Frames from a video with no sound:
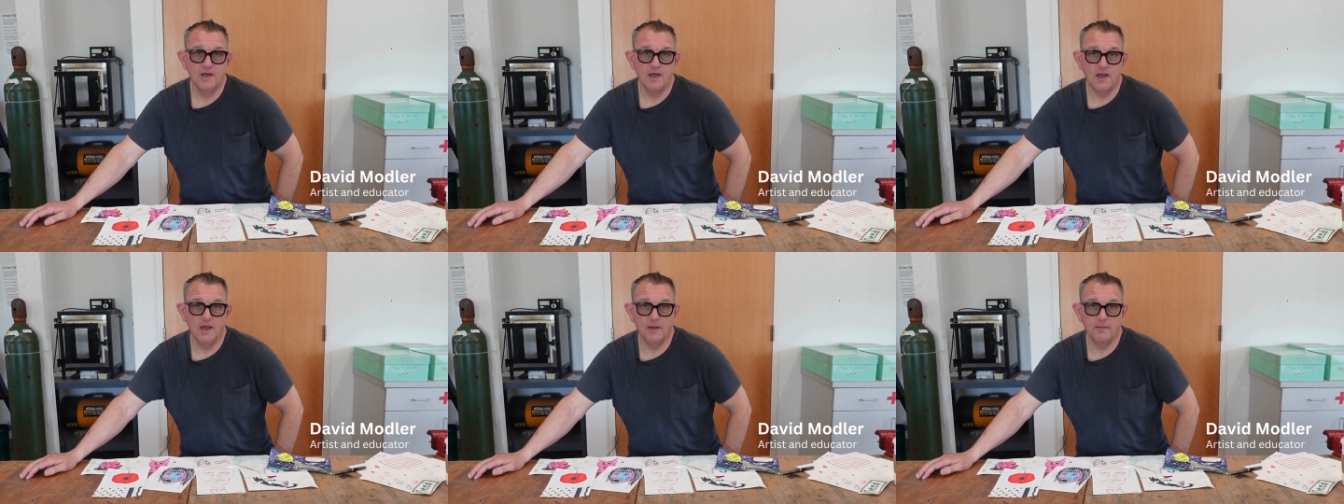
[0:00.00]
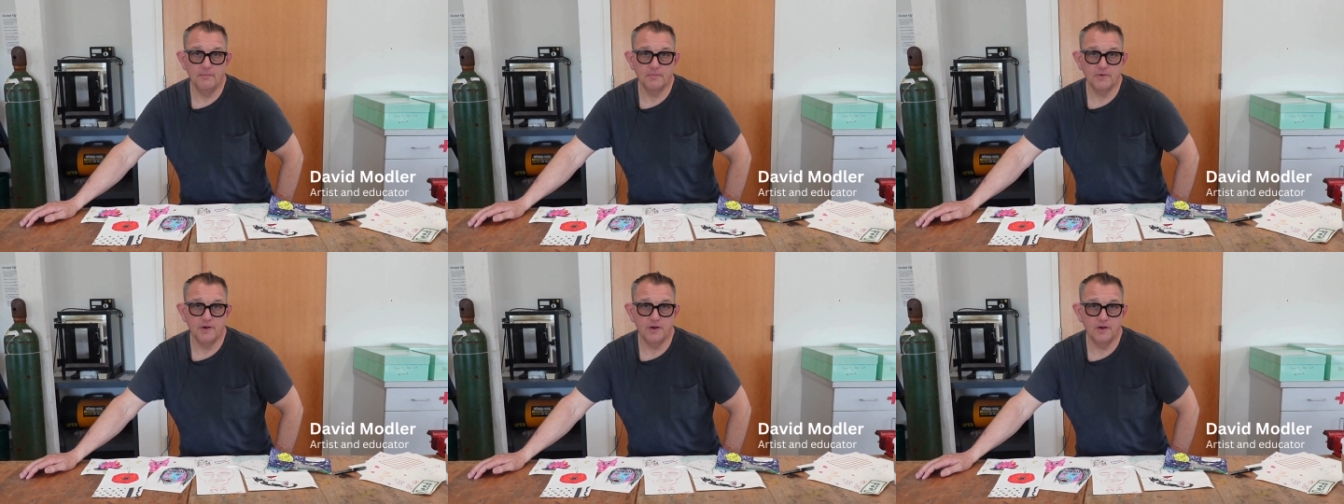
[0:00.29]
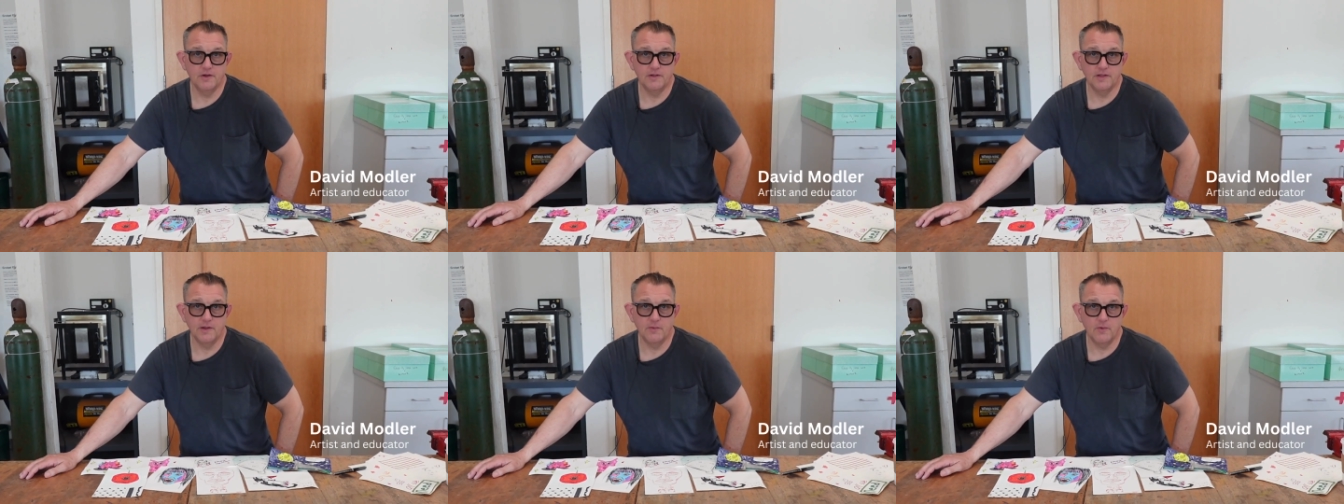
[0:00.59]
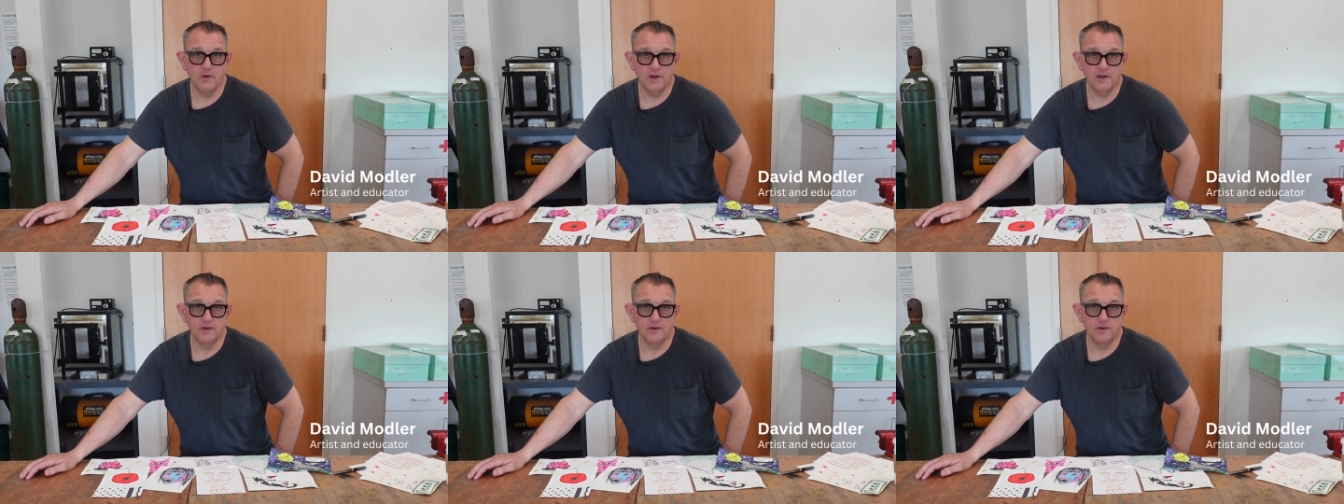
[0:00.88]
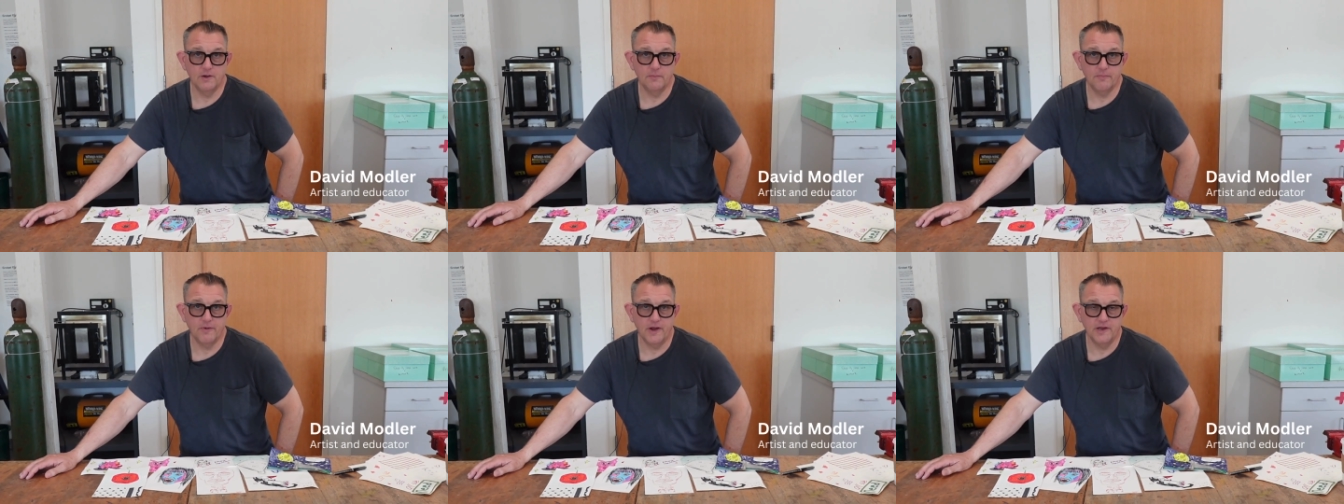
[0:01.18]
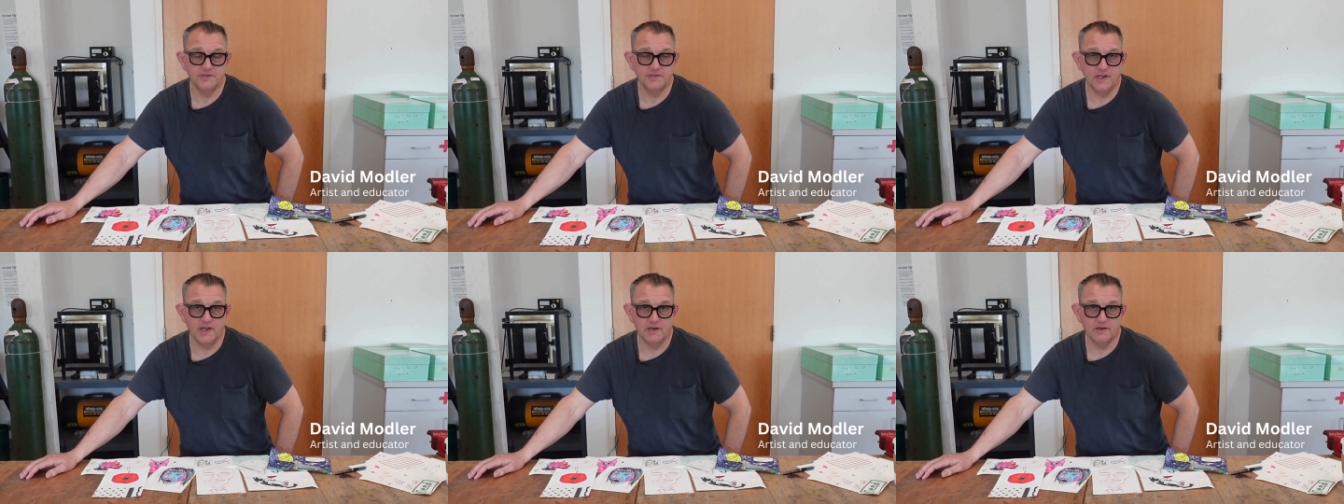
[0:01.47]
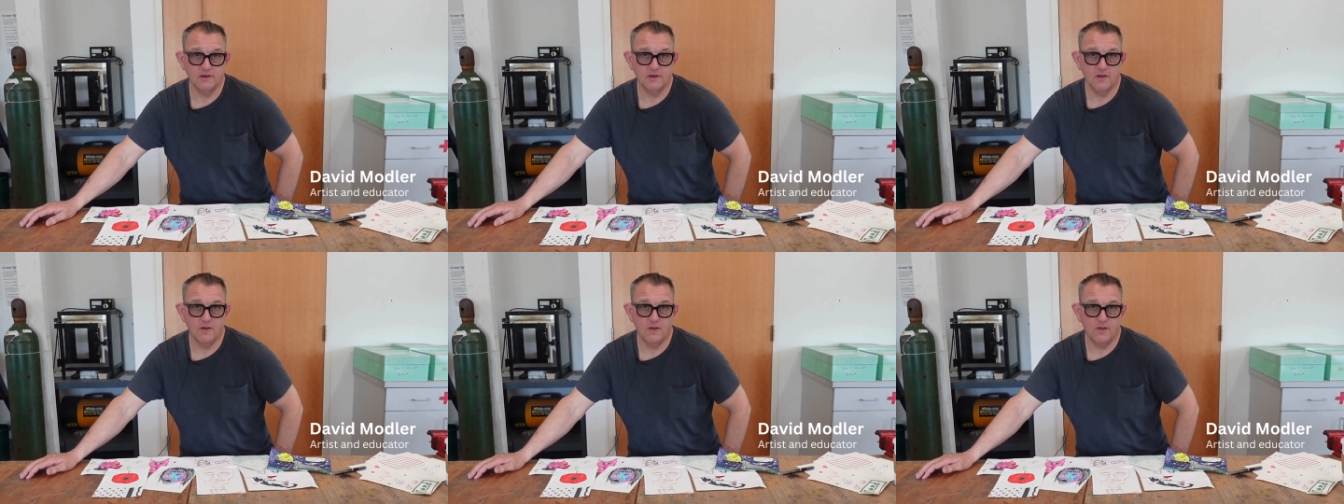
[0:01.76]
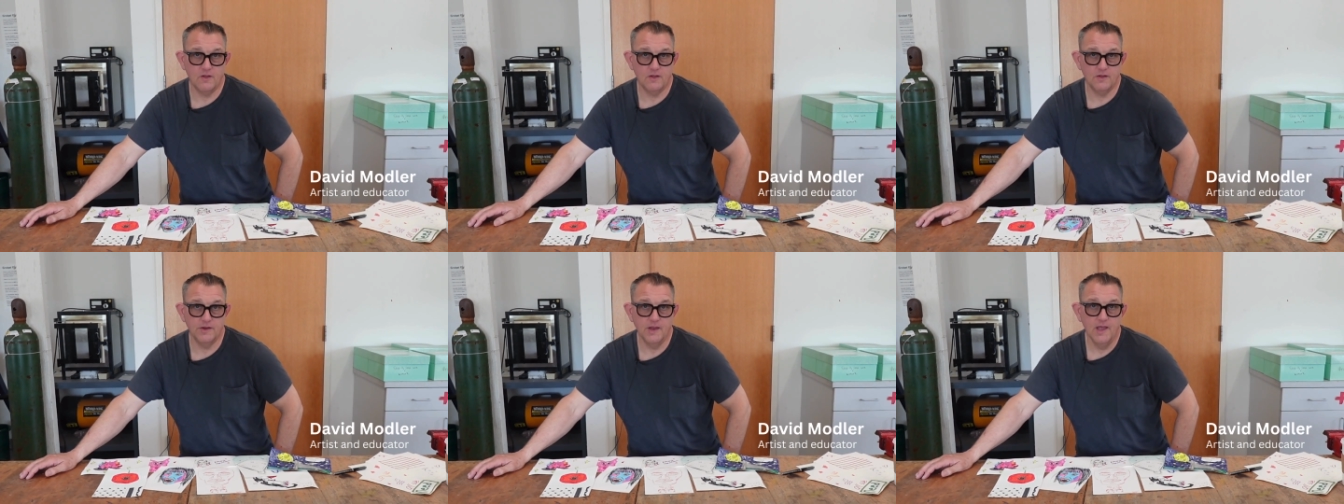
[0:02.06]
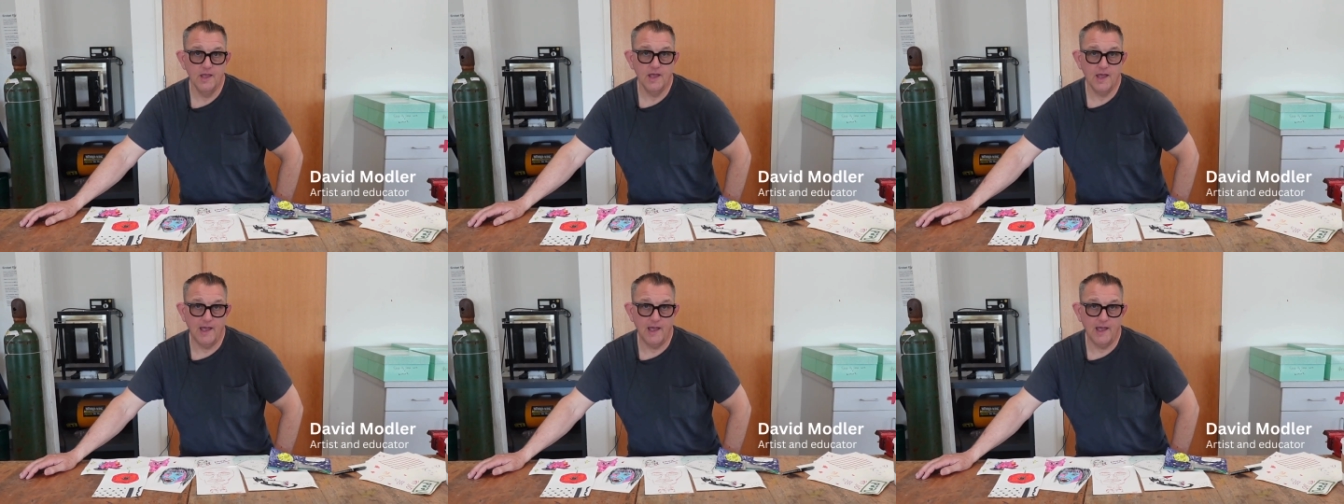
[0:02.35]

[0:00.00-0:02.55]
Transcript: I'm currently working on a project called